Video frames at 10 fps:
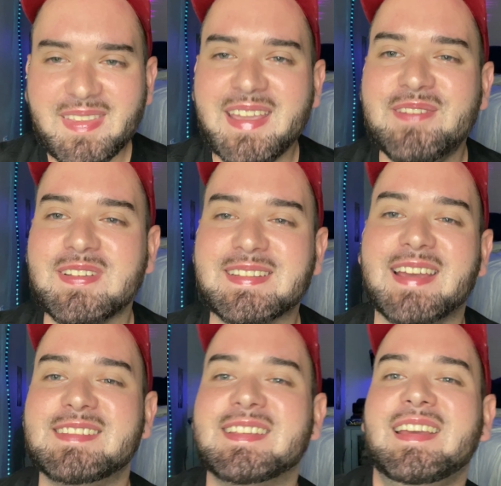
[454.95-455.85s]
Anyways
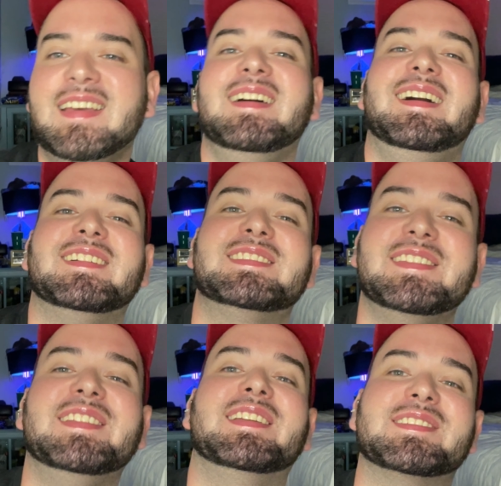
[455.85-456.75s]
guys, I'll see
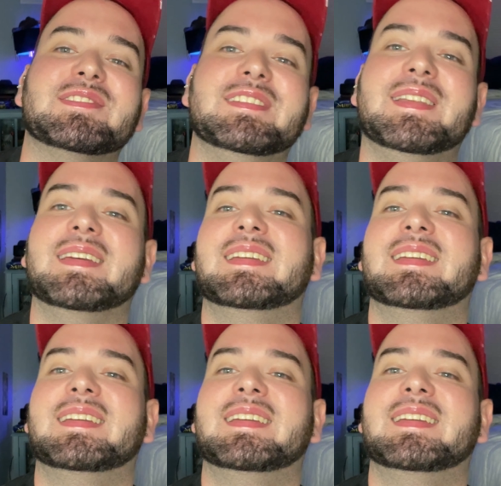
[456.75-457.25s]
you the next one.